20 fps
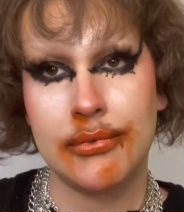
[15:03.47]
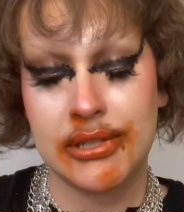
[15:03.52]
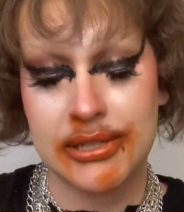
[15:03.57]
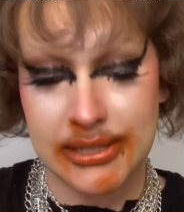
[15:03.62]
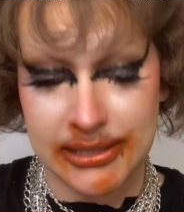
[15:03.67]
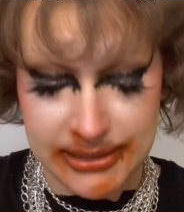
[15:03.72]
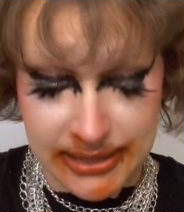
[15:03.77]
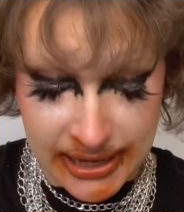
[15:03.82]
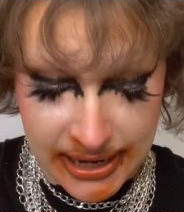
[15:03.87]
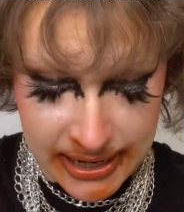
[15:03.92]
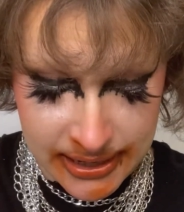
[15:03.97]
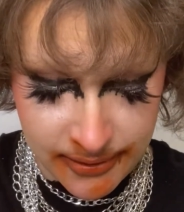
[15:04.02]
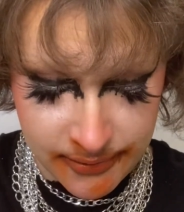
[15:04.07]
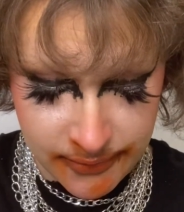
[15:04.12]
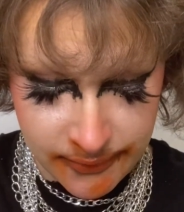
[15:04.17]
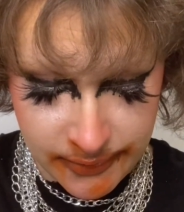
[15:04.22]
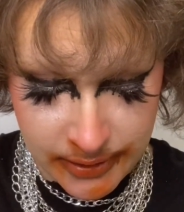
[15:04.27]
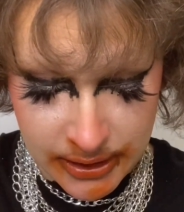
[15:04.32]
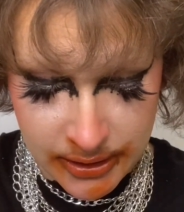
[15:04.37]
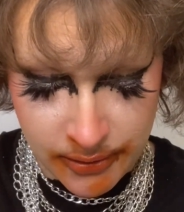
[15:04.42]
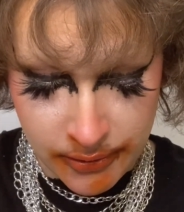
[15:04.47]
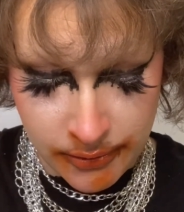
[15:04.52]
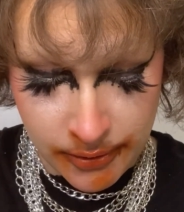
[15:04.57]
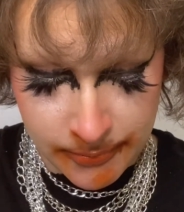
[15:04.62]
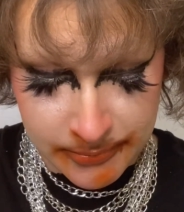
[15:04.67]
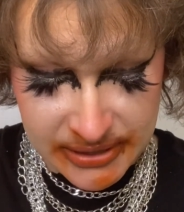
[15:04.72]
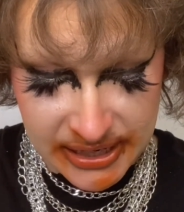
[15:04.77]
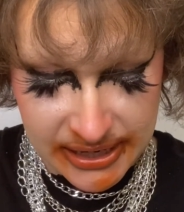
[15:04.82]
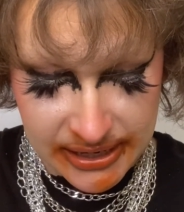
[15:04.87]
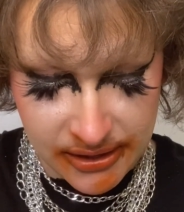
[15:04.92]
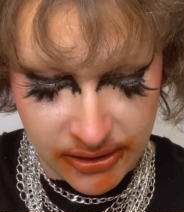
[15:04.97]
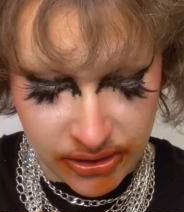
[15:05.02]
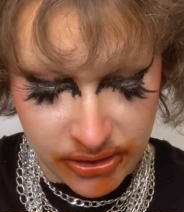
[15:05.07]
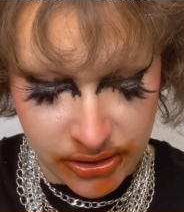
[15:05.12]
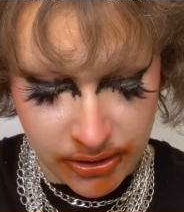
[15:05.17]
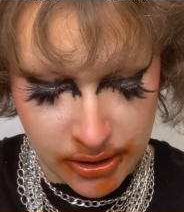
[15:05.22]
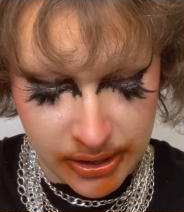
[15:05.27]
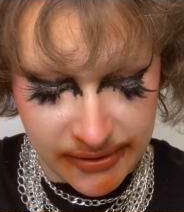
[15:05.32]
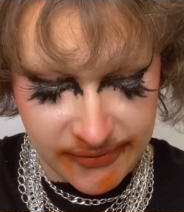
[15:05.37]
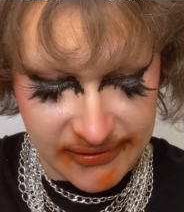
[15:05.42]
This is the end of the video and I'm taking
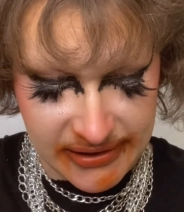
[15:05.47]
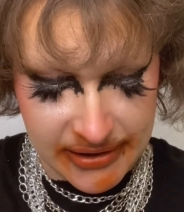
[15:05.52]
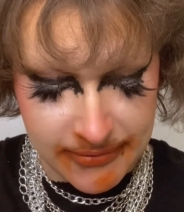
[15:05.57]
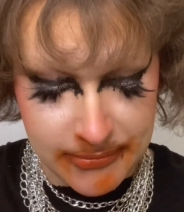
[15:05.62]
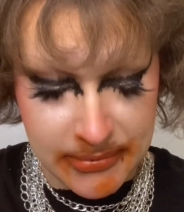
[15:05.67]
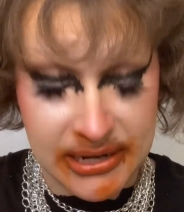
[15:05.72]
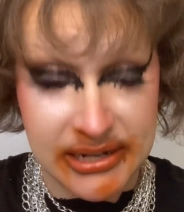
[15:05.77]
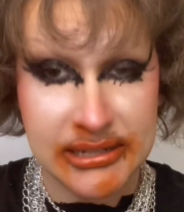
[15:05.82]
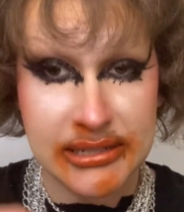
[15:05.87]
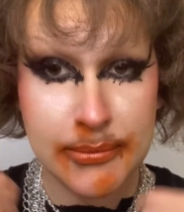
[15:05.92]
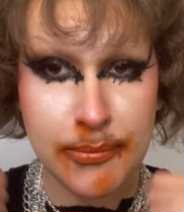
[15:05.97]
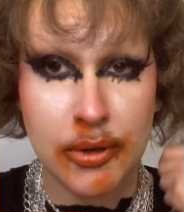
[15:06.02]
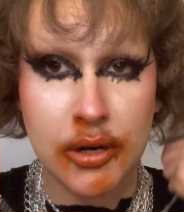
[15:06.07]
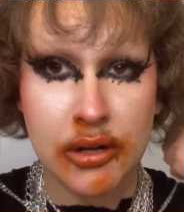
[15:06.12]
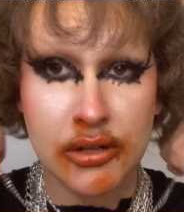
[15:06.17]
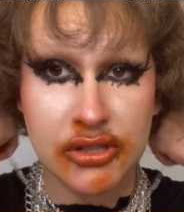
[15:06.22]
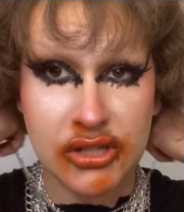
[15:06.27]
35 minutes to put on